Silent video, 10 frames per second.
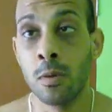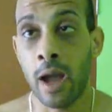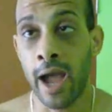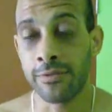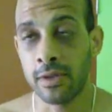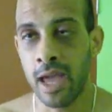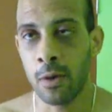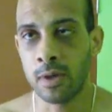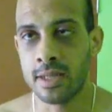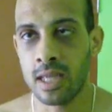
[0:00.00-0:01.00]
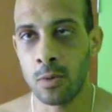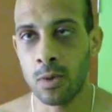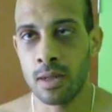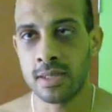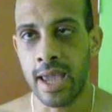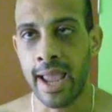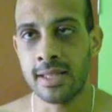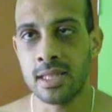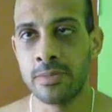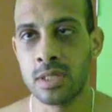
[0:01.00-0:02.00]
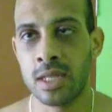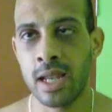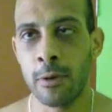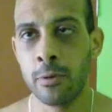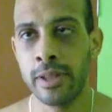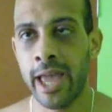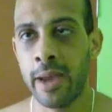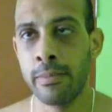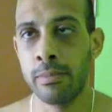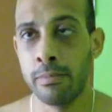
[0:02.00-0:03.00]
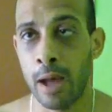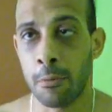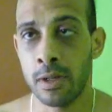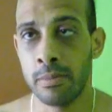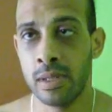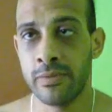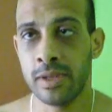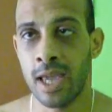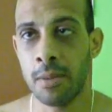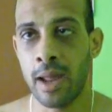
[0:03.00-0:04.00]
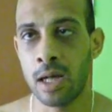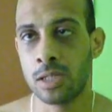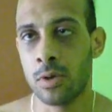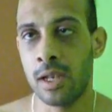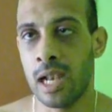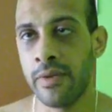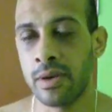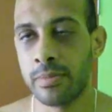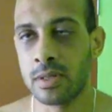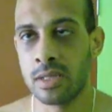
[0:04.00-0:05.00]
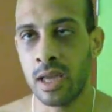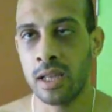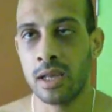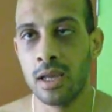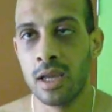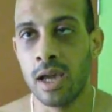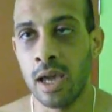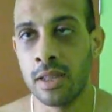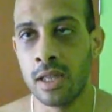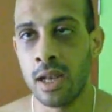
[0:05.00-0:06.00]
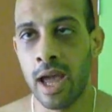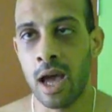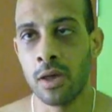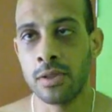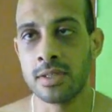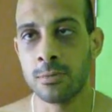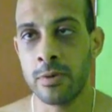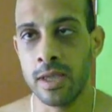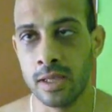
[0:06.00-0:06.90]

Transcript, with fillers: after that, when they said it went up to 18%, I really believe it came down to 11%. And then now this week